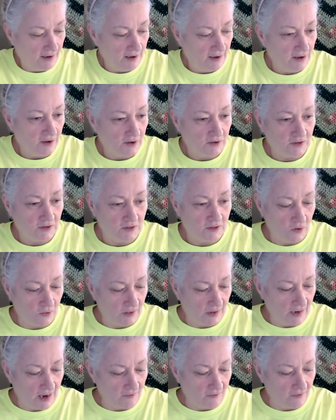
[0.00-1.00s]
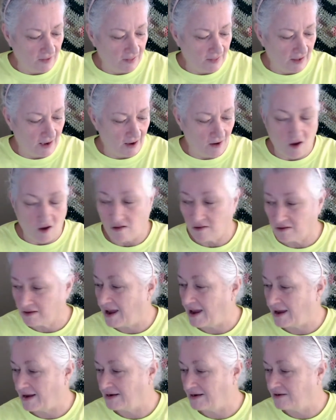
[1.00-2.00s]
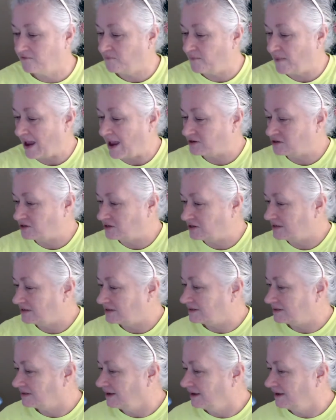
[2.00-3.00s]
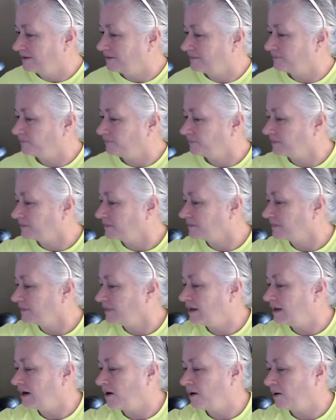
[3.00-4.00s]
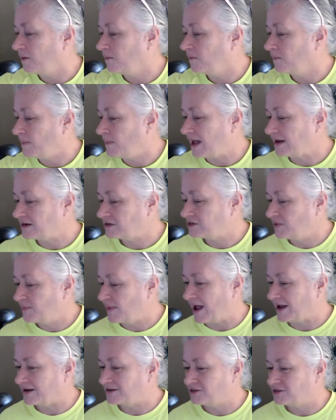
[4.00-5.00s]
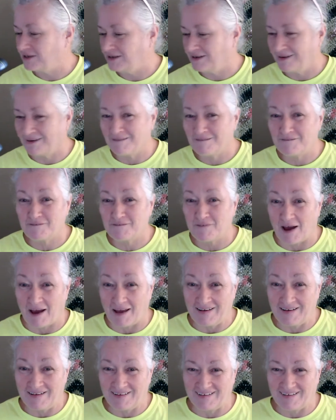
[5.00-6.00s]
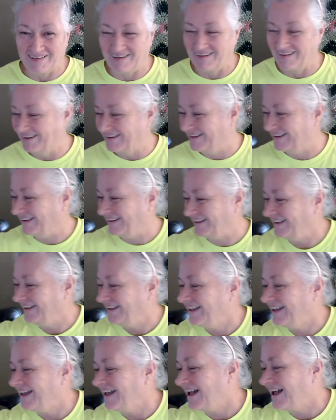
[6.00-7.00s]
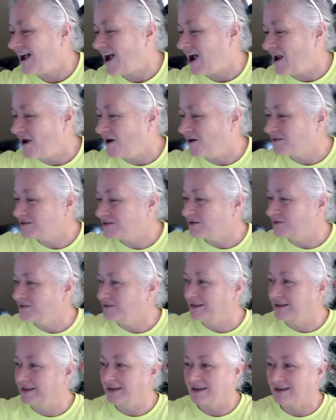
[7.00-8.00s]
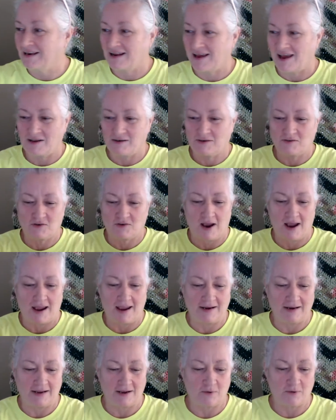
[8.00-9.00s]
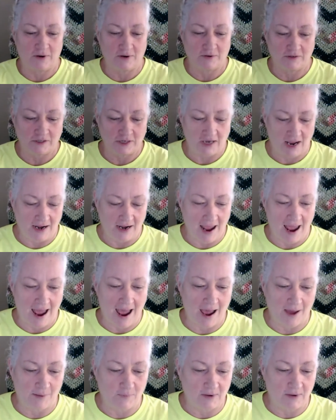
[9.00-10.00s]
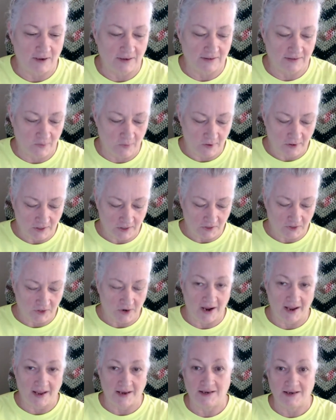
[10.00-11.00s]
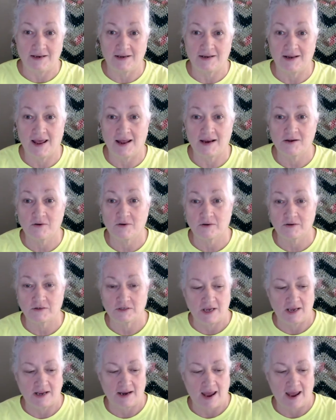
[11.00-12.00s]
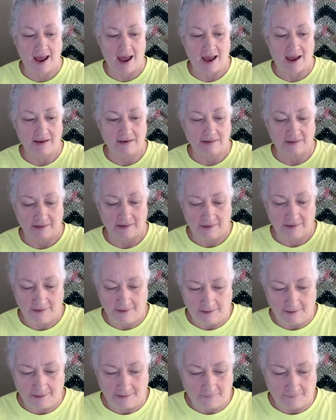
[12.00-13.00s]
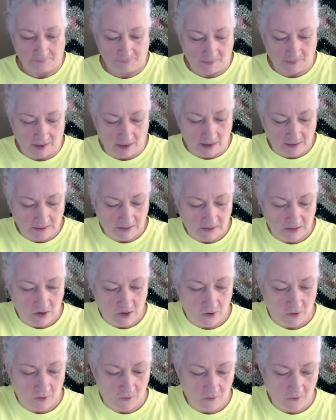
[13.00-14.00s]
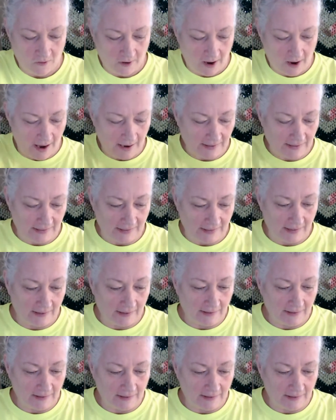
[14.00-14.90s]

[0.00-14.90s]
so that everything all kind of matches, you know, matchy and fun. I tried a crocheted hat because I wanted to try a knitted and a crocheted hat. And so I did.